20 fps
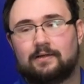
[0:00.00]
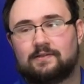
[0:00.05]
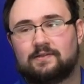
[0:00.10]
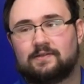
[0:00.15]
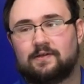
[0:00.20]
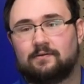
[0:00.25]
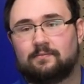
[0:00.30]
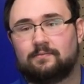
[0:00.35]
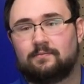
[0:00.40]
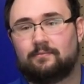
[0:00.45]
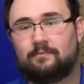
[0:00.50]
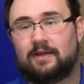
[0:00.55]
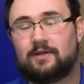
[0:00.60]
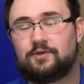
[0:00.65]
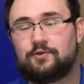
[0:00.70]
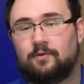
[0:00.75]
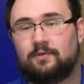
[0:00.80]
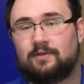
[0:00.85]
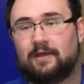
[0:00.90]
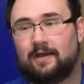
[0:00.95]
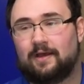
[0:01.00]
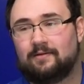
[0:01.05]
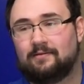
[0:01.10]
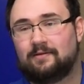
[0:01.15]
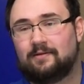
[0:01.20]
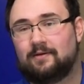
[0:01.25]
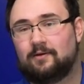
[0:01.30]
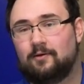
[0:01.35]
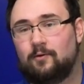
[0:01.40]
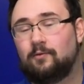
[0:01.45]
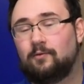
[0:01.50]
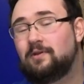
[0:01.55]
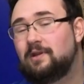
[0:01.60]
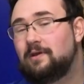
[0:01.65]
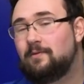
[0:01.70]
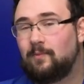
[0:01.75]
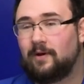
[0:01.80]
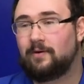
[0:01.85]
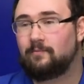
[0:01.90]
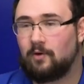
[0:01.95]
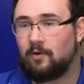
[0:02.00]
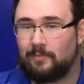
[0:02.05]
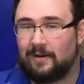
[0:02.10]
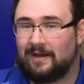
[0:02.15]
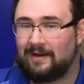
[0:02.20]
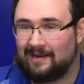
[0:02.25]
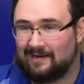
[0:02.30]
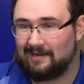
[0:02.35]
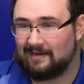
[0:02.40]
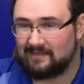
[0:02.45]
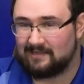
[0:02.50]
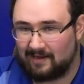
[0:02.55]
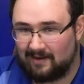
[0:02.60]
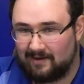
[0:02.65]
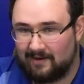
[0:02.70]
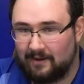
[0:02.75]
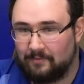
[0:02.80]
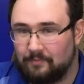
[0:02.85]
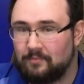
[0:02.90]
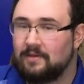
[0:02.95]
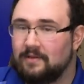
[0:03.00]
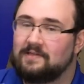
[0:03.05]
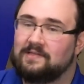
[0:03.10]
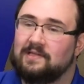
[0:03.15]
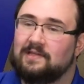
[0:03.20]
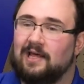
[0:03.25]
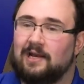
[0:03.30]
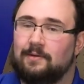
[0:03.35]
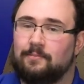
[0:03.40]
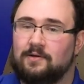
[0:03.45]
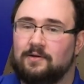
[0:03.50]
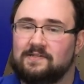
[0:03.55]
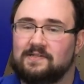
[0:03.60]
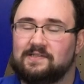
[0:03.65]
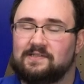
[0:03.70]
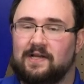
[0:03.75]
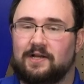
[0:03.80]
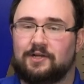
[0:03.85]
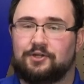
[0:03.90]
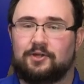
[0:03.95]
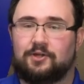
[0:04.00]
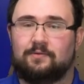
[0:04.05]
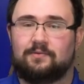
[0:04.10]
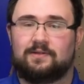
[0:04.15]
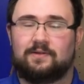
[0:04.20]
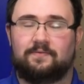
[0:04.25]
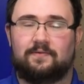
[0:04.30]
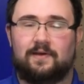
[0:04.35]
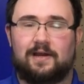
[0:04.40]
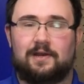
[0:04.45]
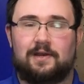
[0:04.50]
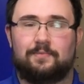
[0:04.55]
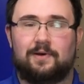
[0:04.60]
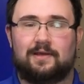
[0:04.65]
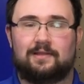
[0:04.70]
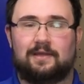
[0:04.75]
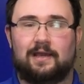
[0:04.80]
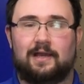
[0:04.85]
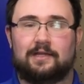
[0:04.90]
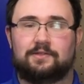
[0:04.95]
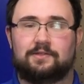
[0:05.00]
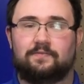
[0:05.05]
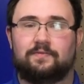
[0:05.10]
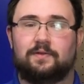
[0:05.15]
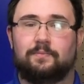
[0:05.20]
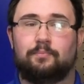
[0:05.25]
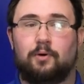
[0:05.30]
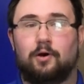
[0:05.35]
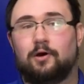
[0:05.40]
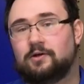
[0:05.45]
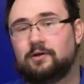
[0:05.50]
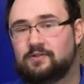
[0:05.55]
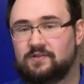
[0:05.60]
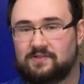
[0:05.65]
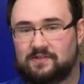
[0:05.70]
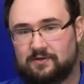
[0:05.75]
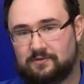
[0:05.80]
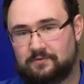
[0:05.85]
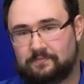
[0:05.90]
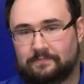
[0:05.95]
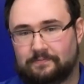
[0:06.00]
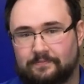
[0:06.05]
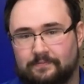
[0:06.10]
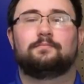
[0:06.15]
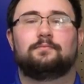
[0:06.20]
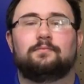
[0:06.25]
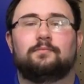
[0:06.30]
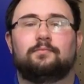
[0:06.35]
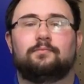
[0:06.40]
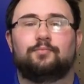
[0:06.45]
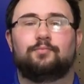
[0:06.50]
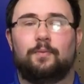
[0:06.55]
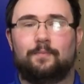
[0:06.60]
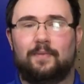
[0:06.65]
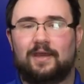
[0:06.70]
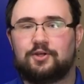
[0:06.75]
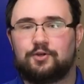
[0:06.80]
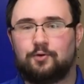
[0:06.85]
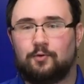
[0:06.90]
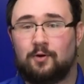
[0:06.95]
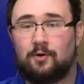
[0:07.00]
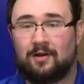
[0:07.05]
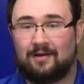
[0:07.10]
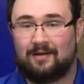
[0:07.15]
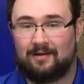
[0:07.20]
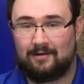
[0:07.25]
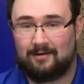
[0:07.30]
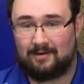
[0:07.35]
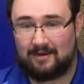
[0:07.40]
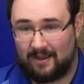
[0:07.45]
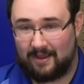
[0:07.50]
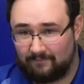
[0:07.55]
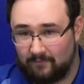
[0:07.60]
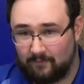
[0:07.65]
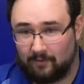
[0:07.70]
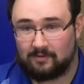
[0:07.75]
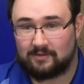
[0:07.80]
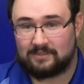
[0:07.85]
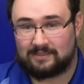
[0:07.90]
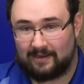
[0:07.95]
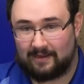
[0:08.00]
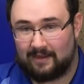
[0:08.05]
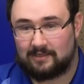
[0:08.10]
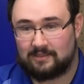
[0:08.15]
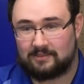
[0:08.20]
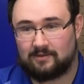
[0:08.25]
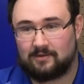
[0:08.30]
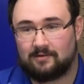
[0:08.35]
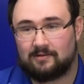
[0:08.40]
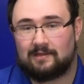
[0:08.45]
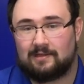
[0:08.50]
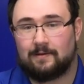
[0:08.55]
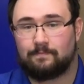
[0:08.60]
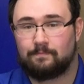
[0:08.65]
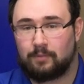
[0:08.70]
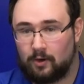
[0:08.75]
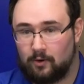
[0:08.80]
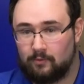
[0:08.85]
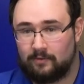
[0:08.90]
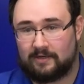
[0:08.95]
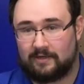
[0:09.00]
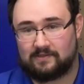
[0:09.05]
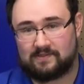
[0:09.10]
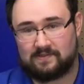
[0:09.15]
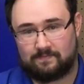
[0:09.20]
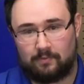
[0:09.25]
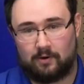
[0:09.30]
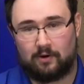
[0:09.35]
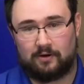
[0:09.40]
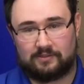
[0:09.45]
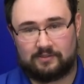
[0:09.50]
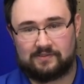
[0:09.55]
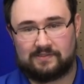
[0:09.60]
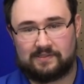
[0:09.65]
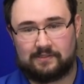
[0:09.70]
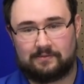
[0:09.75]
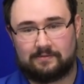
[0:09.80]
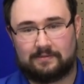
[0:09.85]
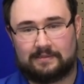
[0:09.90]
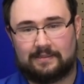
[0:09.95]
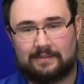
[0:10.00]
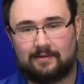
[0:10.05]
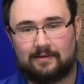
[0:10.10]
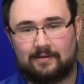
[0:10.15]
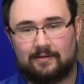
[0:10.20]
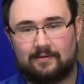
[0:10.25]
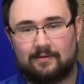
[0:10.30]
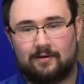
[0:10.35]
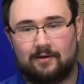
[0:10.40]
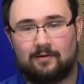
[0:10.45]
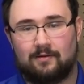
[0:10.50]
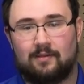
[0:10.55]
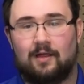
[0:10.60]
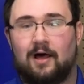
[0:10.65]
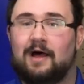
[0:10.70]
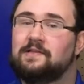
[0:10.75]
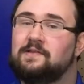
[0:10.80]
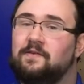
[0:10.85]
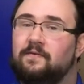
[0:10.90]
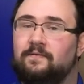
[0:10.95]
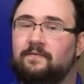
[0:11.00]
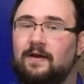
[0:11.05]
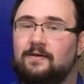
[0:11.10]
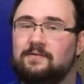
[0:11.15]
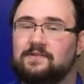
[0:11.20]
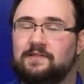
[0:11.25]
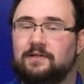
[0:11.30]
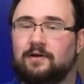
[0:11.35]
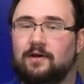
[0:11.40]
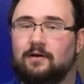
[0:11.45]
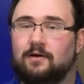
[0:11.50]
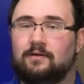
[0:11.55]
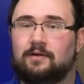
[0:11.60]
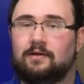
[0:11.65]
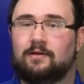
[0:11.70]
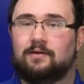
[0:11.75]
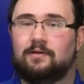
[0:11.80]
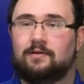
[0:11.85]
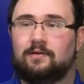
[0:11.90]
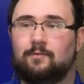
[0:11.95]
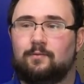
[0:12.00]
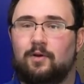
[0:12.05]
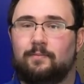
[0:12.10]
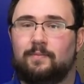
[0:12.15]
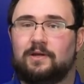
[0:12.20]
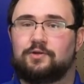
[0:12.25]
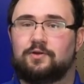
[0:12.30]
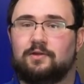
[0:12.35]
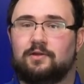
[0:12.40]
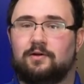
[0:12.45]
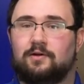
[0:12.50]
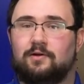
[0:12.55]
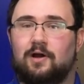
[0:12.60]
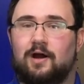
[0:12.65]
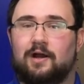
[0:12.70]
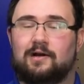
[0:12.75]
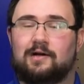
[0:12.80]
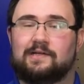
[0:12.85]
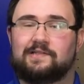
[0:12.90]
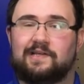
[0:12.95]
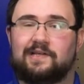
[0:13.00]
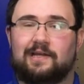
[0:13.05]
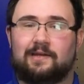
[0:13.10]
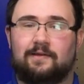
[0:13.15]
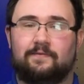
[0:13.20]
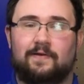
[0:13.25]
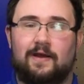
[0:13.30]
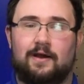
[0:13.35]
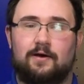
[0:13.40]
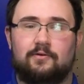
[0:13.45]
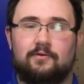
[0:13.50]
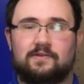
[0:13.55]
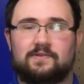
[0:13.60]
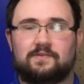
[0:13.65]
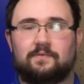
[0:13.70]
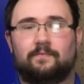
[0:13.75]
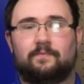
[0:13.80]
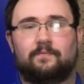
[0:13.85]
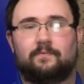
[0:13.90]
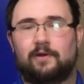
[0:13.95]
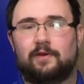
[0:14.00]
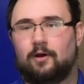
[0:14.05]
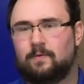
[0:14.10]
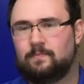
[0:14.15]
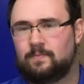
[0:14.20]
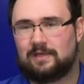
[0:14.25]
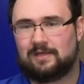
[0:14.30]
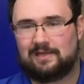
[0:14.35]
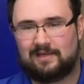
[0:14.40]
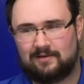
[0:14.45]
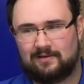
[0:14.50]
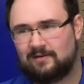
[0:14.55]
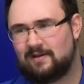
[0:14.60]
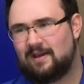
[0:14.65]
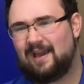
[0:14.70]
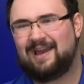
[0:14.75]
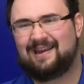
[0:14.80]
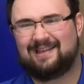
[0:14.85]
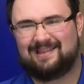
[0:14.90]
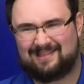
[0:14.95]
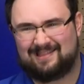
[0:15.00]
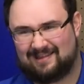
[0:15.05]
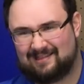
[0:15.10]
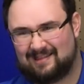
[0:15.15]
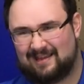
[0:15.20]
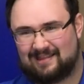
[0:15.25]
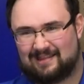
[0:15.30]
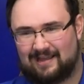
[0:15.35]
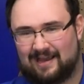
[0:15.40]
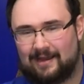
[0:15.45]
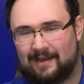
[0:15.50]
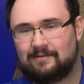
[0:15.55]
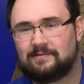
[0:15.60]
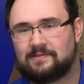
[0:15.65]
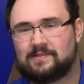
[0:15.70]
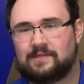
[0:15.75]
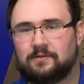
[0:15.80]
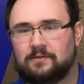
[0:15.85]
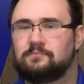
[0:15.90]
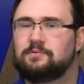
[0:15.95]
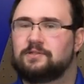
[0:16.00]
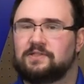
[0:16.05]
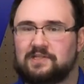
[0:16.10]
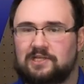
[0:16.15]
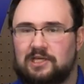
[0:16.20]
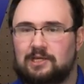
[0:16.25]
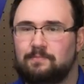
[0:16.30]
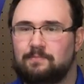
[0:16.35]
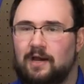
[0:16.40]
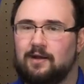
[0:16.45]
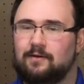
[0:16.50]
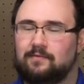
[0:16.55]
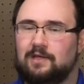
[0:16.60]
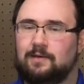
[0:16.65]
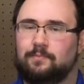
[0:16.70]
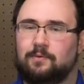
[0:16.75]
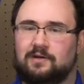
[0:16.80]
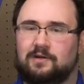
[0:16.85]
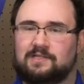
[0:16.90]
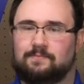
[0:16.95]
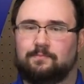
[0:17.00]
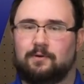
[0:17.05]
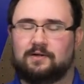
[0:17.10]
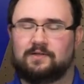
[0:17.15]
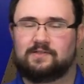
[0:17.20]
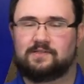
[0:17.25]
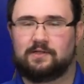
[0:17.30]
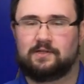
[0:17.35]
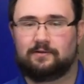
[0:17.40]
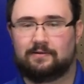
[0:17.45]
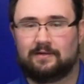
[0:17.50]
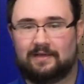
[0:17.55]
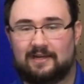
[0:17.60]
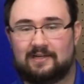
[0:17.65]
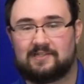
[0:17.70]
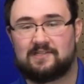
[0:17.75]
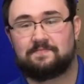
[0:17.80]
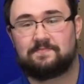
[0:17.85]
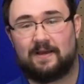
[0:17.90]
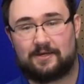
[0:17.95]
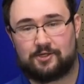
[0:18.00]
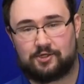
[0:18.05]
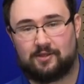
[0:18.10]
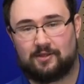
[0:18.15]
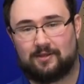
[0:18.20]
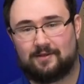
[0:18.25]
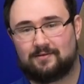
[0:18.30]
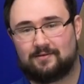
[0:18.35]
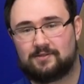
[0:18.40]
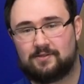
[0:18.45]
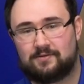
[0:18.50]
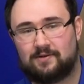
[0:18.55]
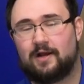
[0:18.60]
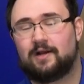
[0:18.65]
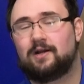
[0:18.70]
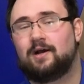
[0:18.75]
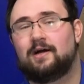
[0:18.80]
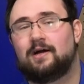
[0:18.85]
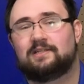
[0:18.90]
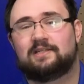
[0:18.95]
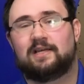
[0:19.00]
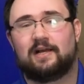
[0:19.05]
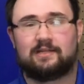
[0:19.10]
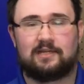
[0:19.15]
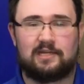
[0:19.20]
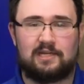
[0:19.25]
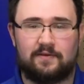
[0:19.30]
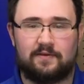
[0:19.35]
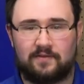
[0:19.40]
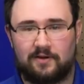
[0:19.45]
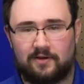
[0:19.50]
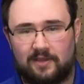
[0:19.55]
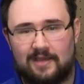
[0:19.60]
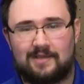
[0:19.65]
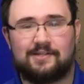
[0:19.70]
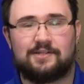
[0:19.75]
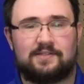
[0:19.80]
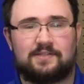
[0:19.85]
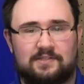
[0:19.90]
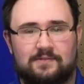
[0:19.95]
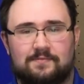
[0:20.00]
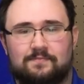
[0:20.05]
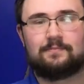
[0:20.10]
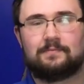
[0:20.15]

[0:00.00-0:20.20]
So make sure that only one robot at a time is in that opposing section defined by the edge of the barge zone. But make sure never to enter the opponent's barge zone. There are lots of fouls here. You want to make sure that you're not causing any fouls, free R P, anything like that. So just keep out of the opponent's barge zone, and especially do not contact any of their cages.